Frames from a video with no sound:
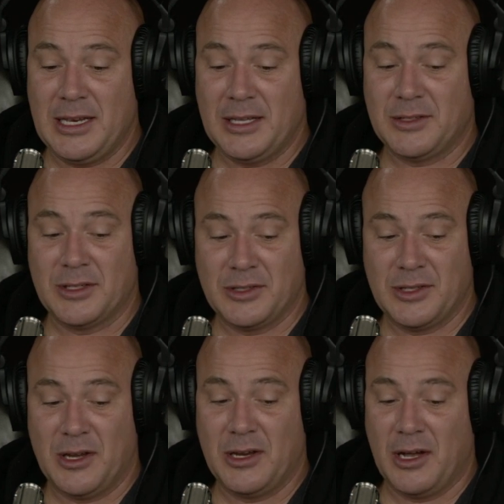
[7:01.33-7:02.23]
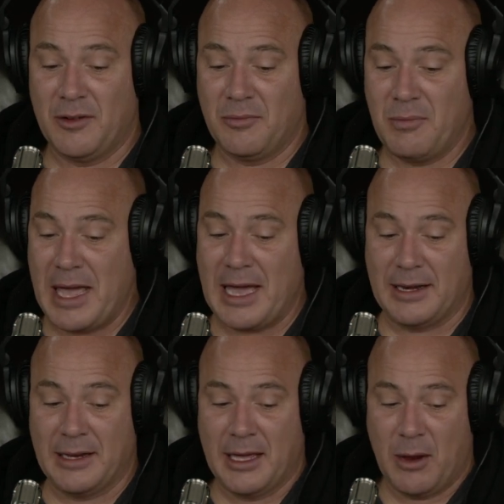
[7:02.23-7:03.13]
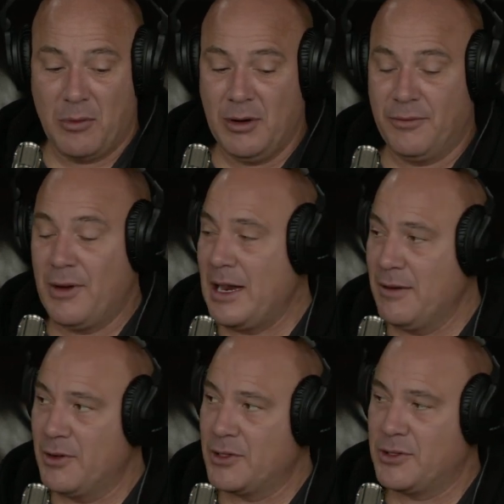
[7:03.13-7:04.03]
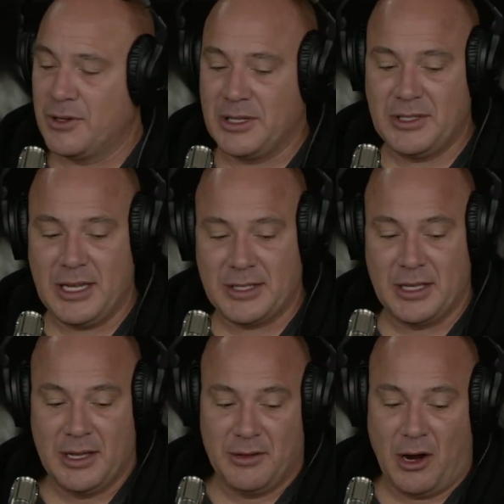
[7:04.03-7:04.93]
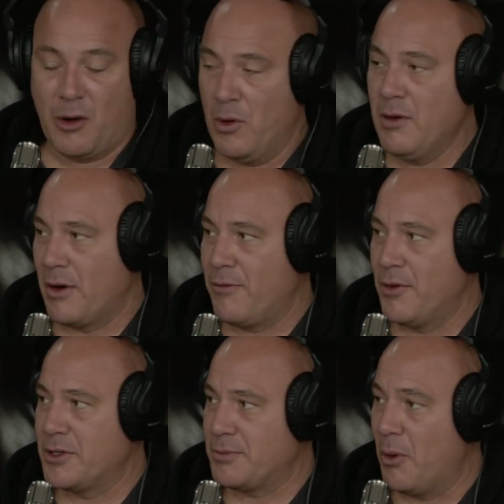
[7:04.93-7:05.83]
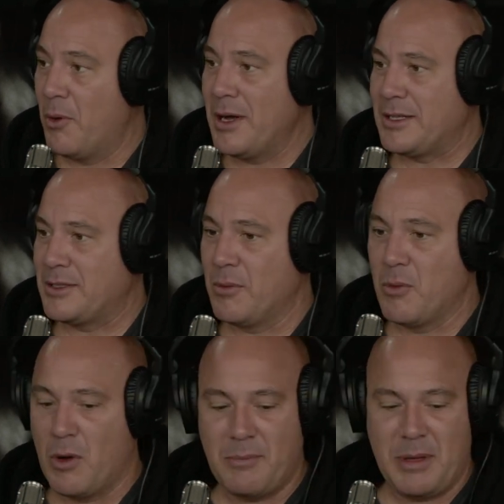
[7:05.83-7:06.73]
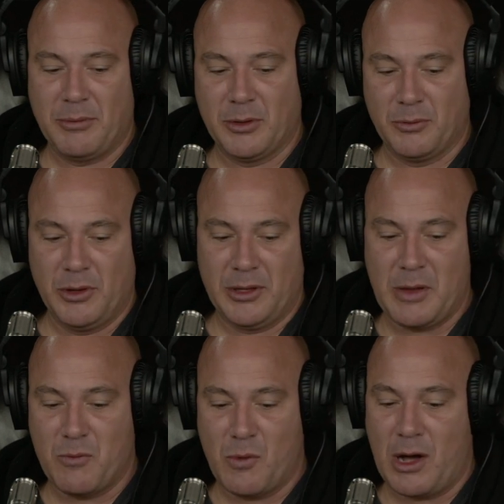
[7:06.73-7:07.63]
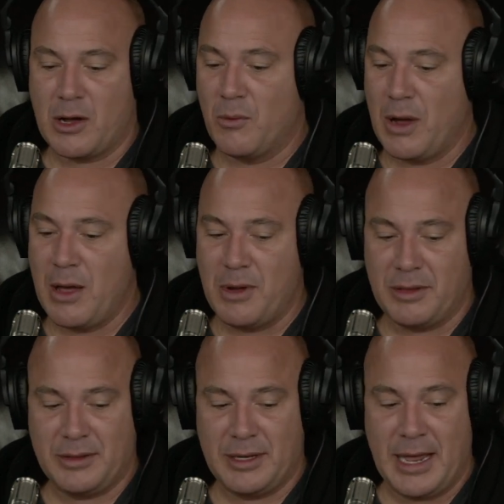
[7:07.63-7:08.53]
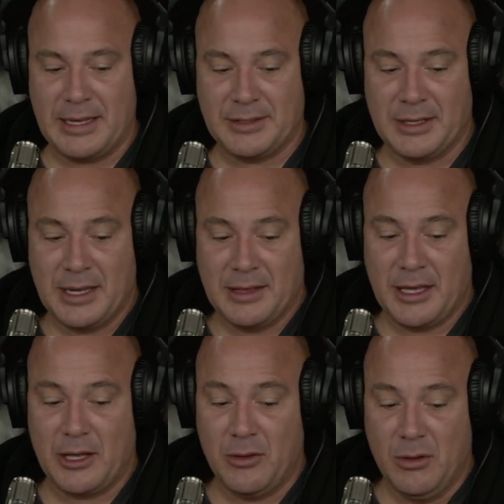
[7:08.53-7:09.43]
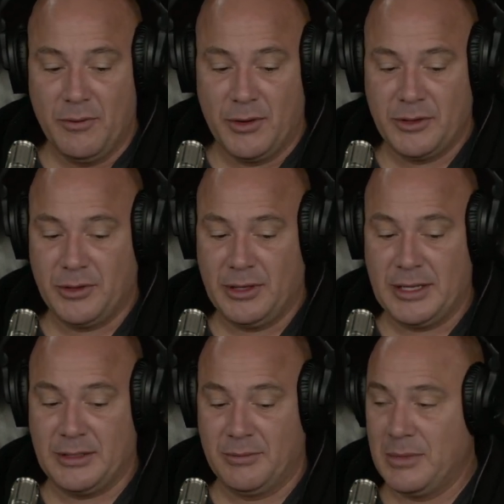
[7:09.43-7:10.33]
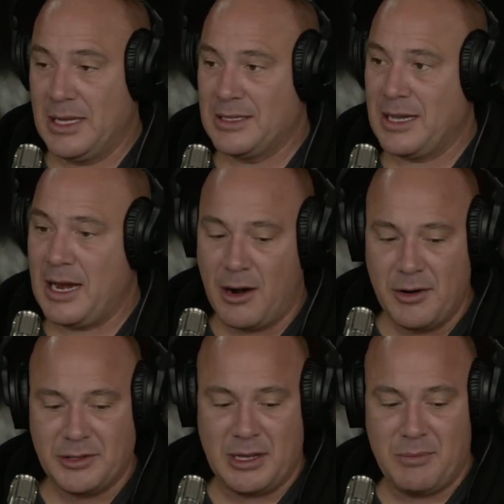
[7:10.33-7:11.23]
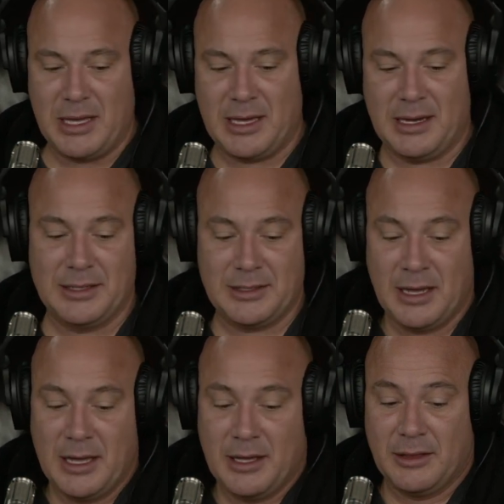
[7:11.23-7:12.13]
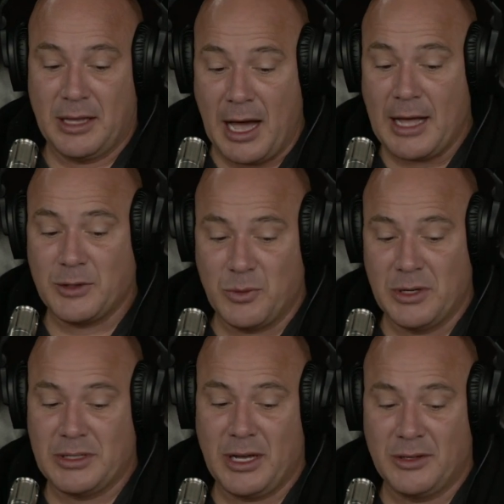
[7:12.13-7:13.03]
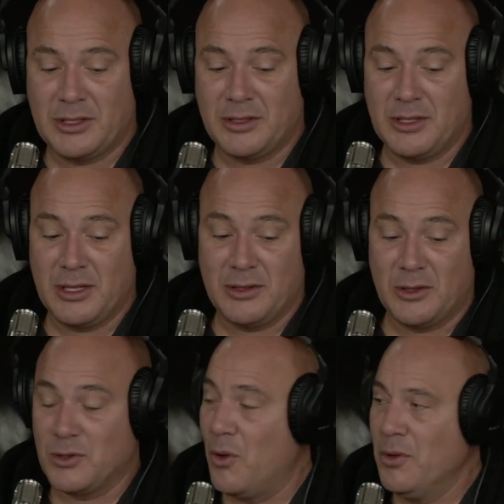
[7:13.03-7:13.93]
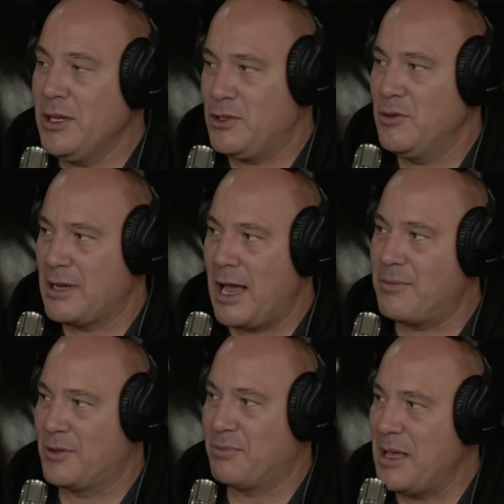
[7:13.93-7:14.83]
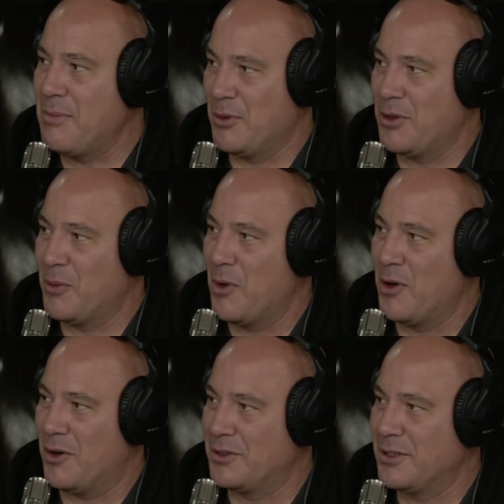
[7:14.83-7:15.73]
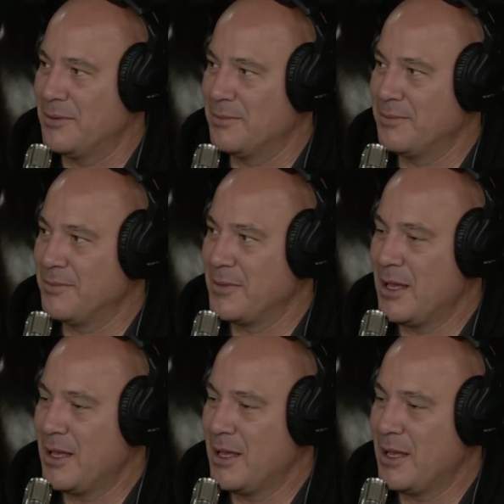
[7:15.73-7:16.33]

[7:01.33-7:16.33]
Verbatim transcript: is the Son of Man. And we're going to find in verse 36 are one of our first points that we want people to really walk away with today is that universalism is a heresy because God's word tells us that there's only two types of people in the world yeah.